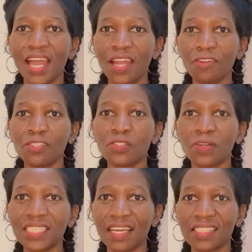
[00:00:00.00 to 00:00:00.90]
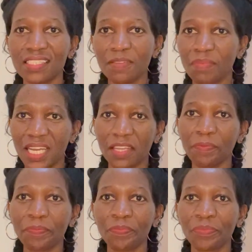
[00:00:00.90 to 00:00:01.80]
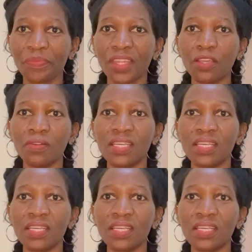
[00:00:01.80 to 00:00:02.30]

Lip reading: And also taxi money. You